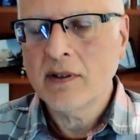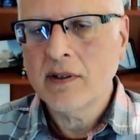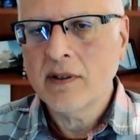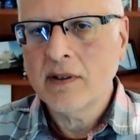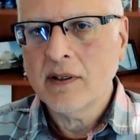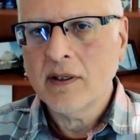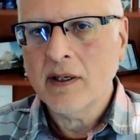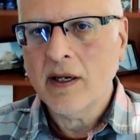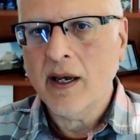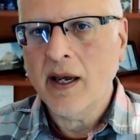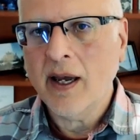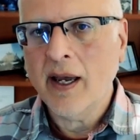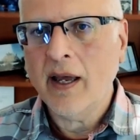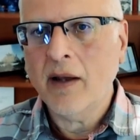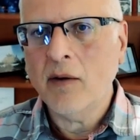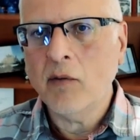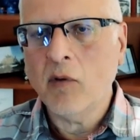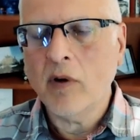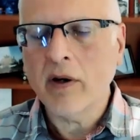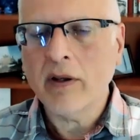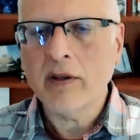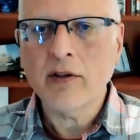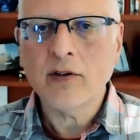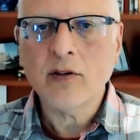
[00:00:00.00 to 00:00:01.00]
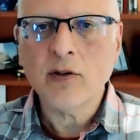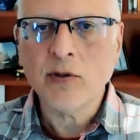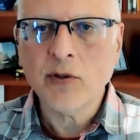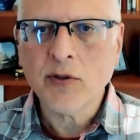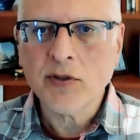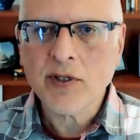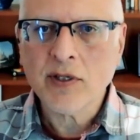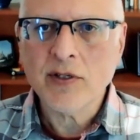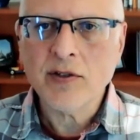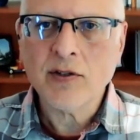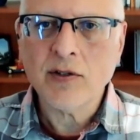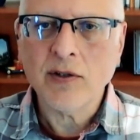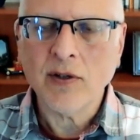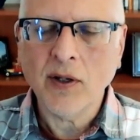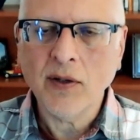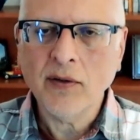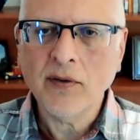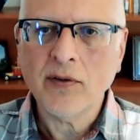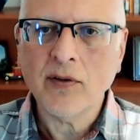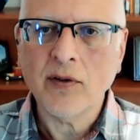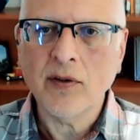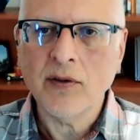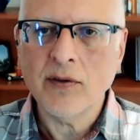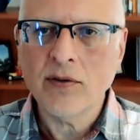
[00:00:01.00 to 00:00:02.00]
And one of the tools
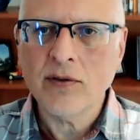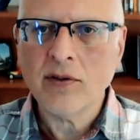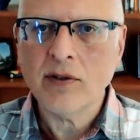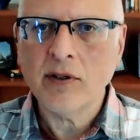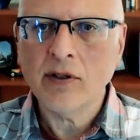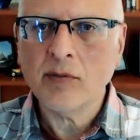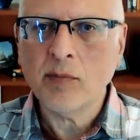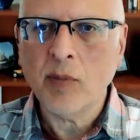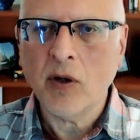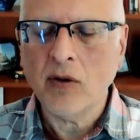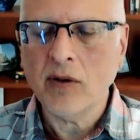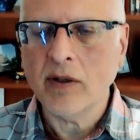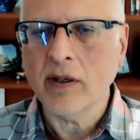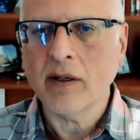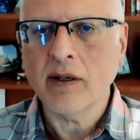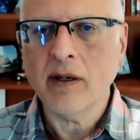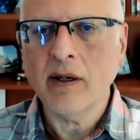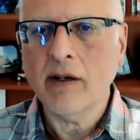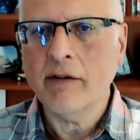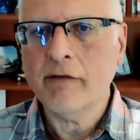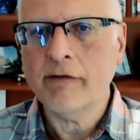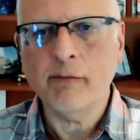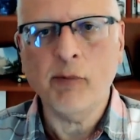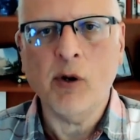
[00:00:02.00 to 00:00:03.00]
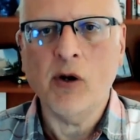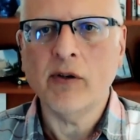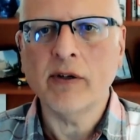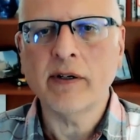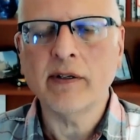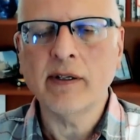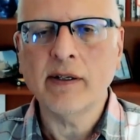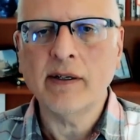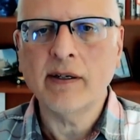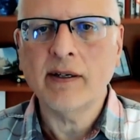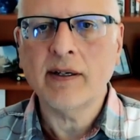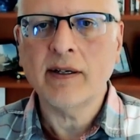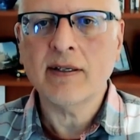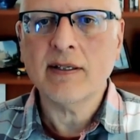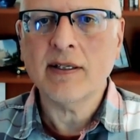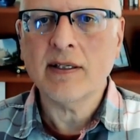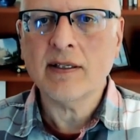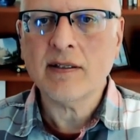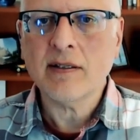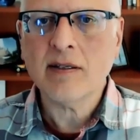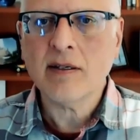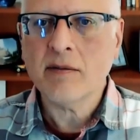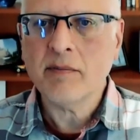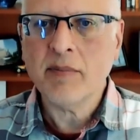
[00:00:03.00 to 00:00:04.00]
consultants use is polling. If polling didn't
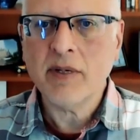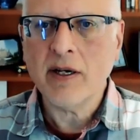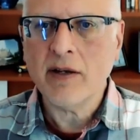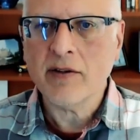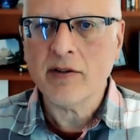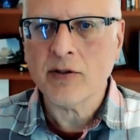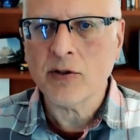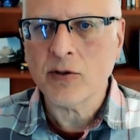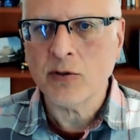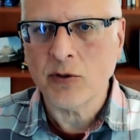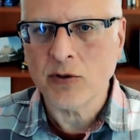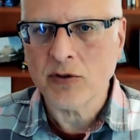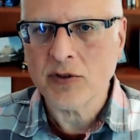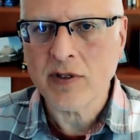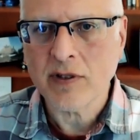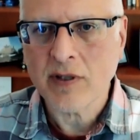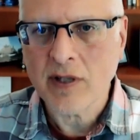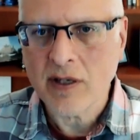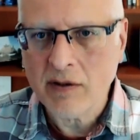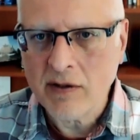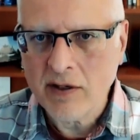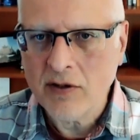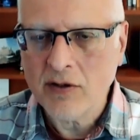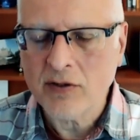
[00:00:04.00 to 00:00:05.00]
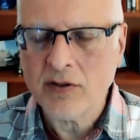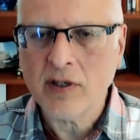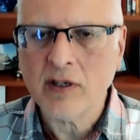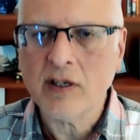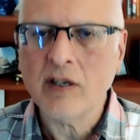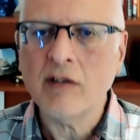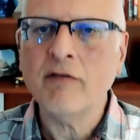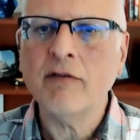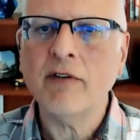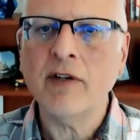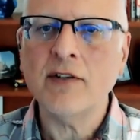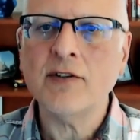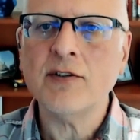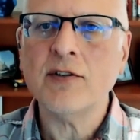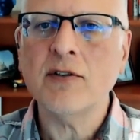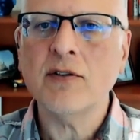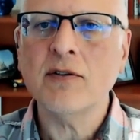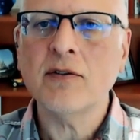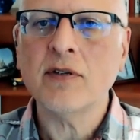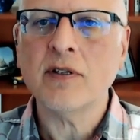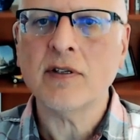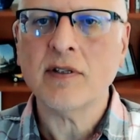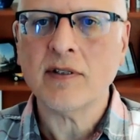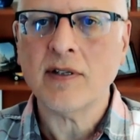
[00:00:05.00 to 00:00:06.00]
exist, there'd be other tools that they'd use to convince you
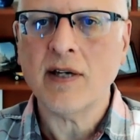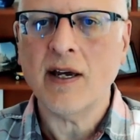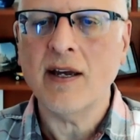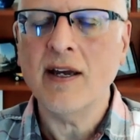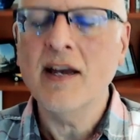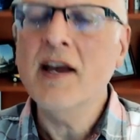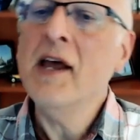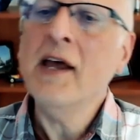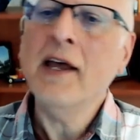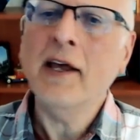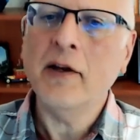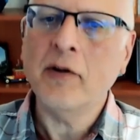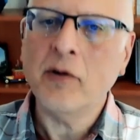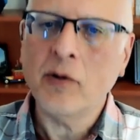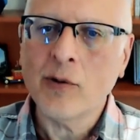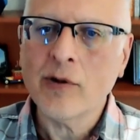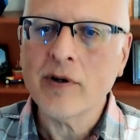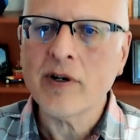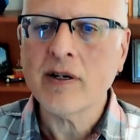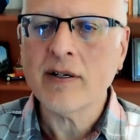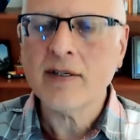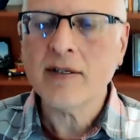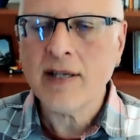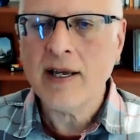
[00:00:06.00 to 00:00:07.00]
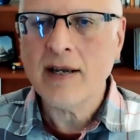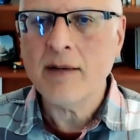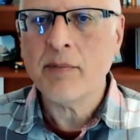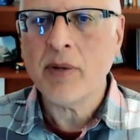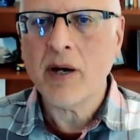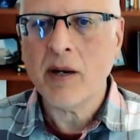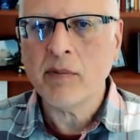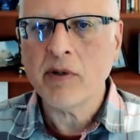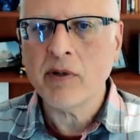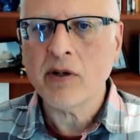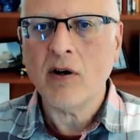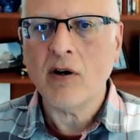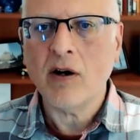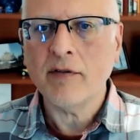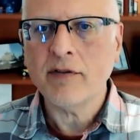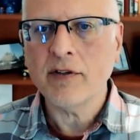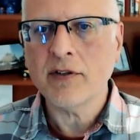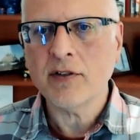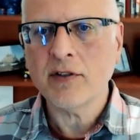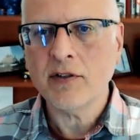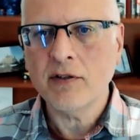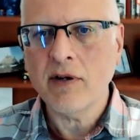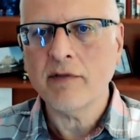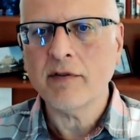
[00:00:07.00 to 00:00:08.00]
to say, in order to stay in public
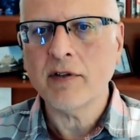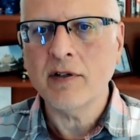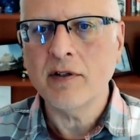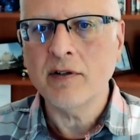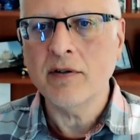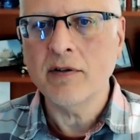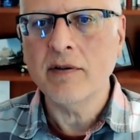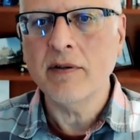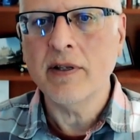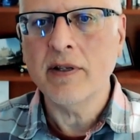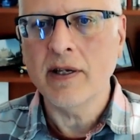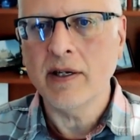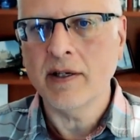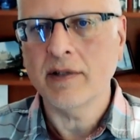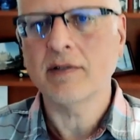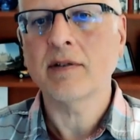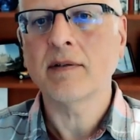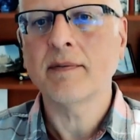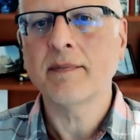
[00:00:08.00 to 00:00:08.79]
office, you have to do this.